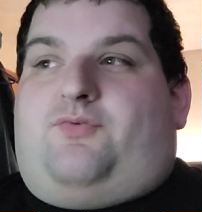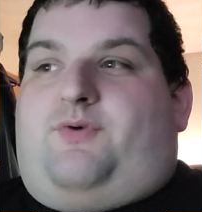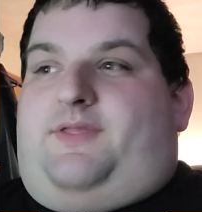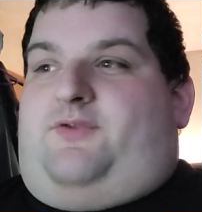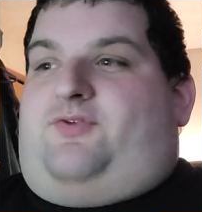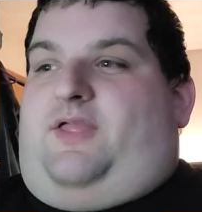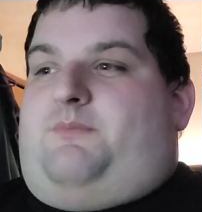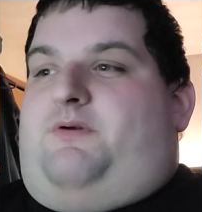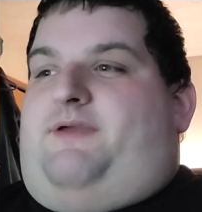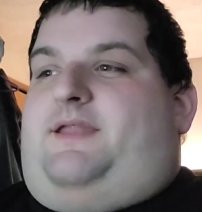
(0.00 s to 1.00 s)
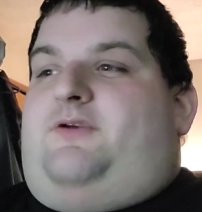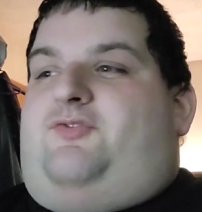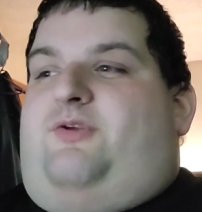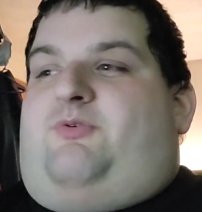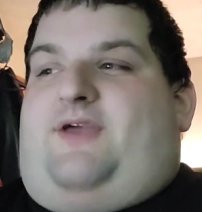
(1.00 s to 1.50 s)
a really solid movie. I
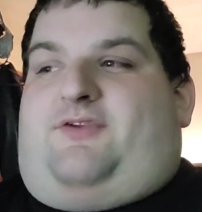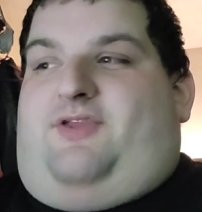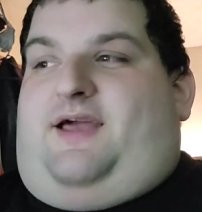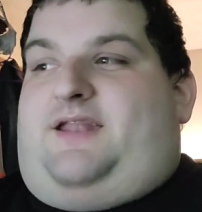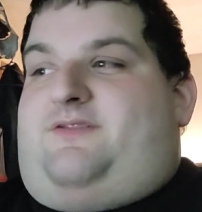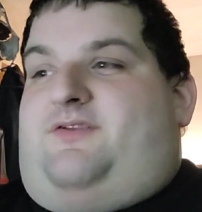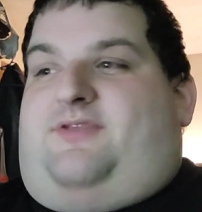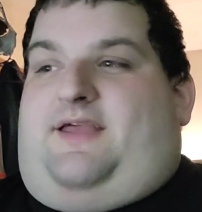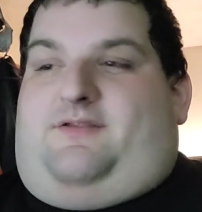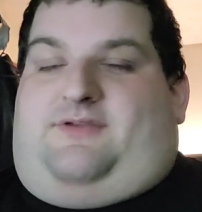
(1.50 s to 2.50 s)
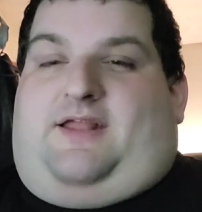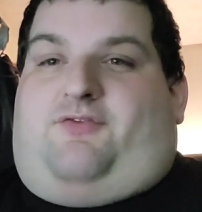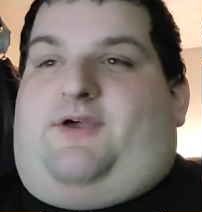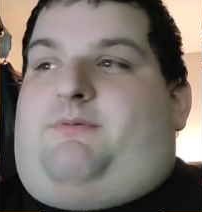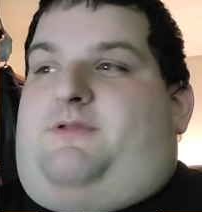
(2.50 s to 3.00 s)
know she was actually kind of
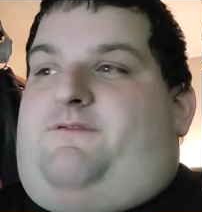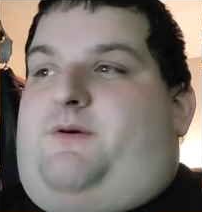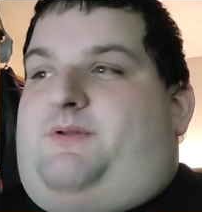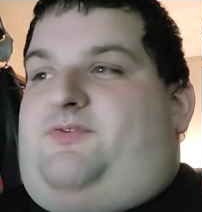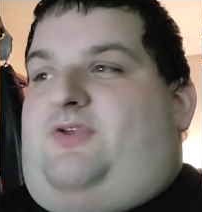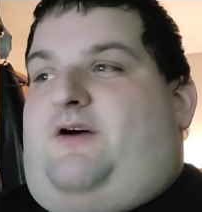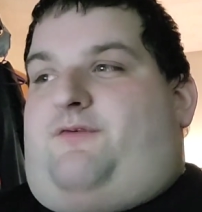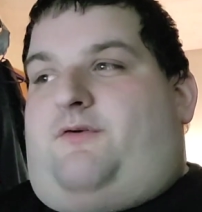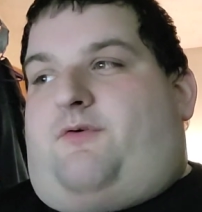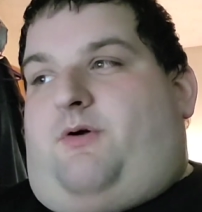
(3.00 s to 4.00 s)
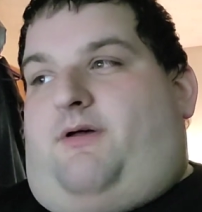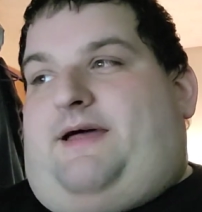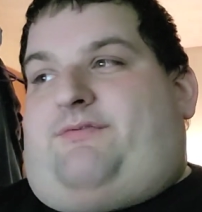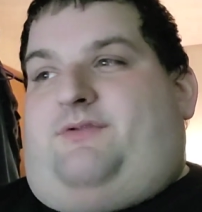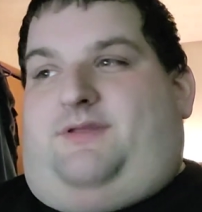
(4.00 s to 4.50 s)
dissatisfied with the film itself
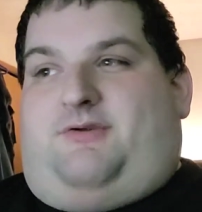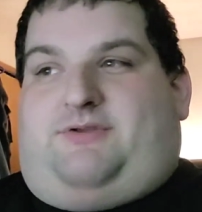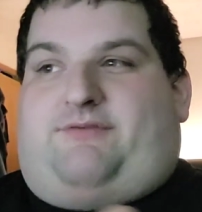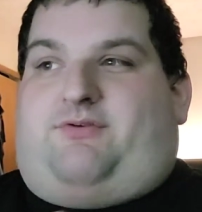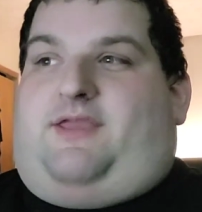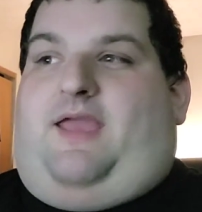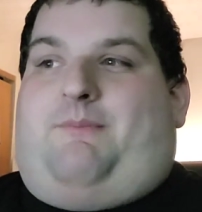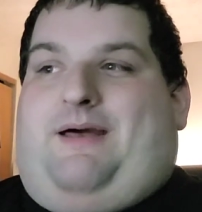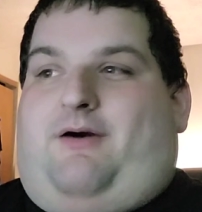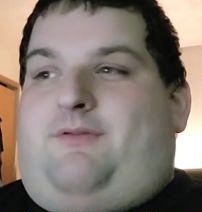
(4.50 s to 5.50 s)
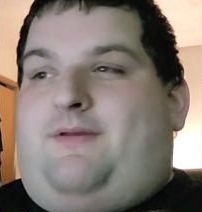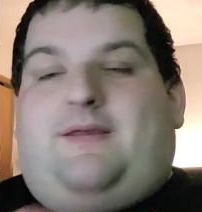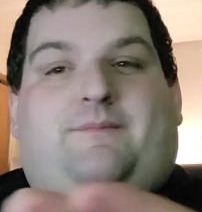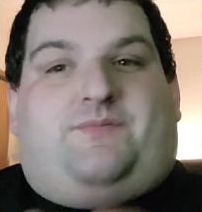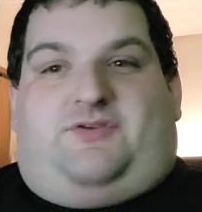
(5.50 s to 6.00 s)
overall years after it came out.
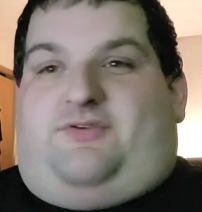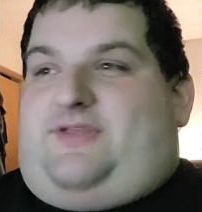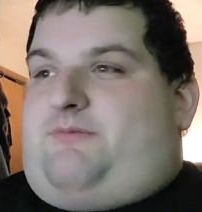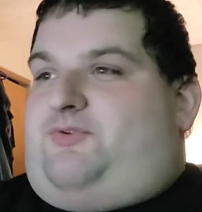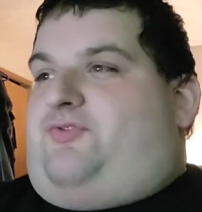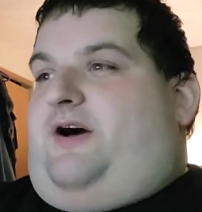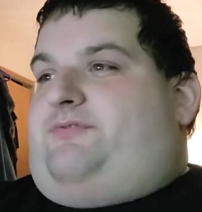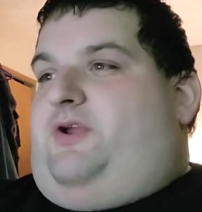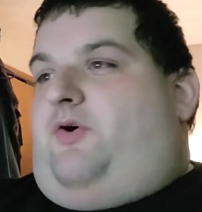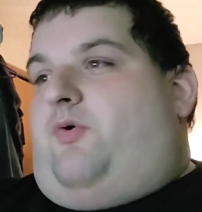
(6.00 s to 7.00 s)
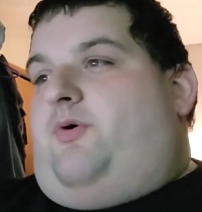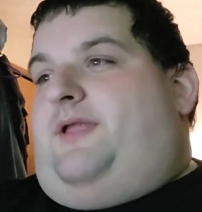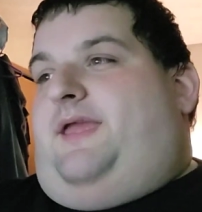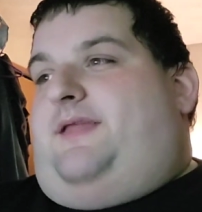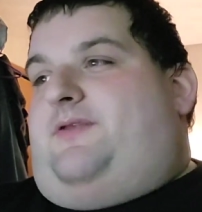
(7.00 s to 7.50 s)
She said it was soft and
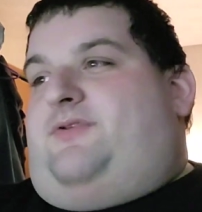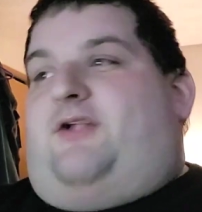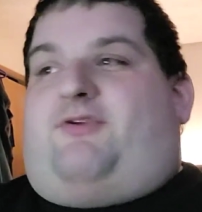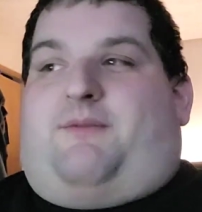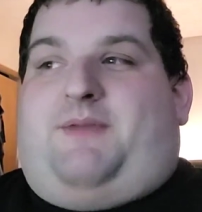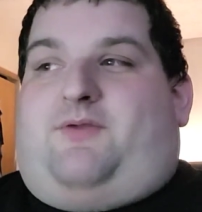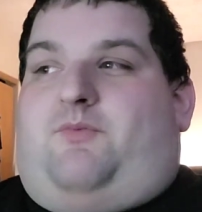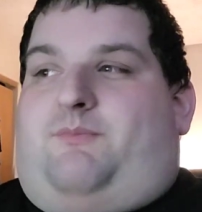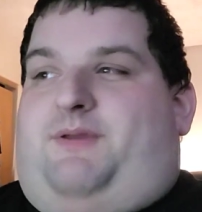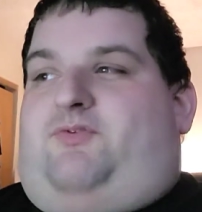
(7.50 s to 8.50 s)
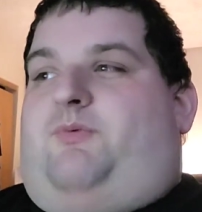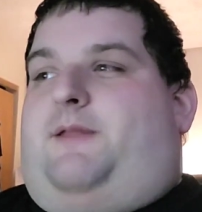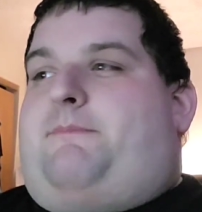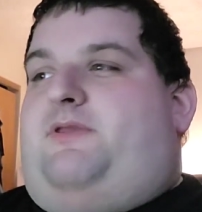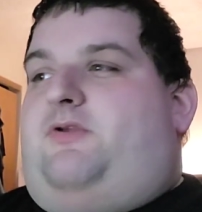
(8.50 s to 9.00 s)
corny, and the soundtrack made you
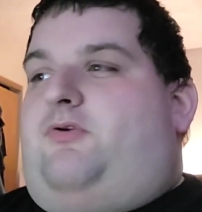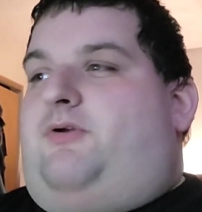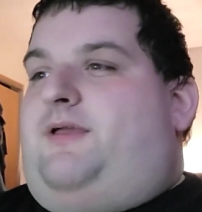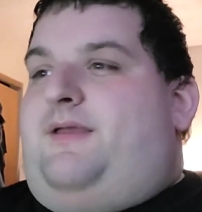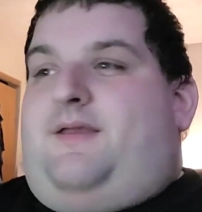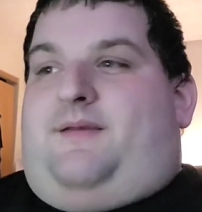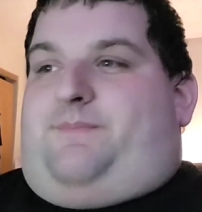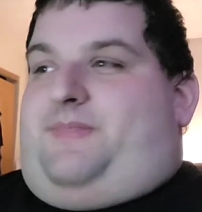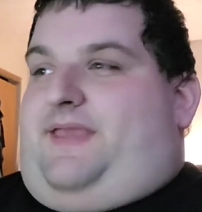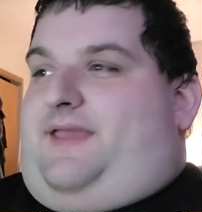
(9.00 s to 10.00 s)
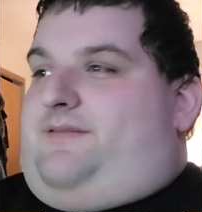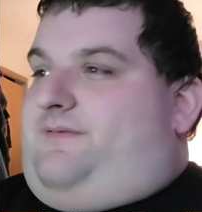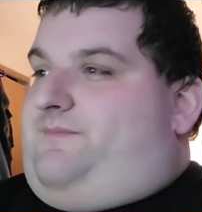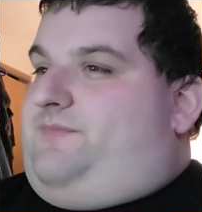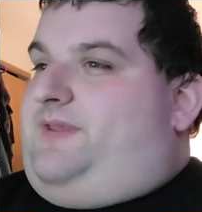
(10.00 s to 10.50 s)
want to puke.
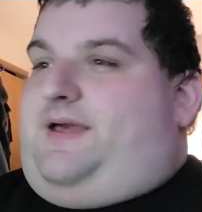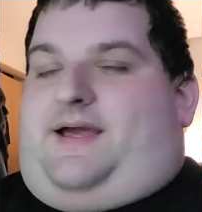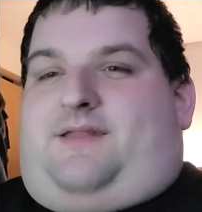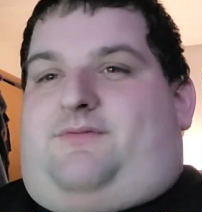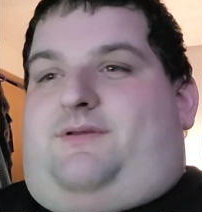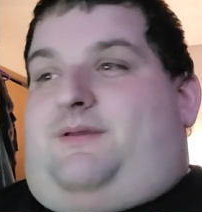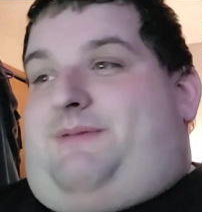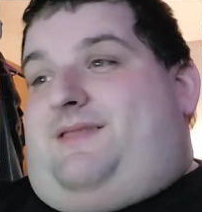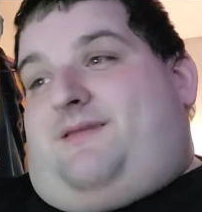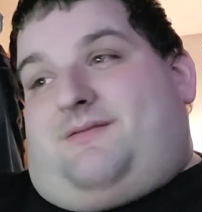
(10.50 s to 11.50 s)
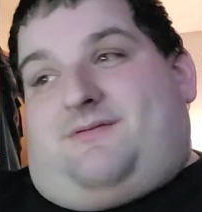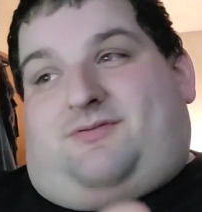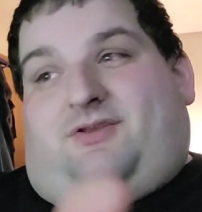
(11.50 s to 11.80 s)
And I don't know. I mean,